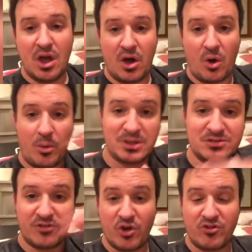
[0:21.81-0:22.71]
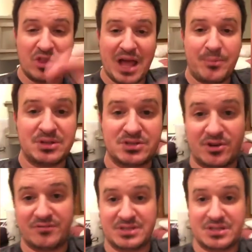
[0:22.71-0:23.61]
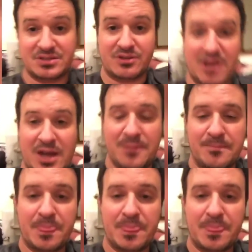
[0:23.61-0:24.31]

a whole bunch of overlapping services, okay?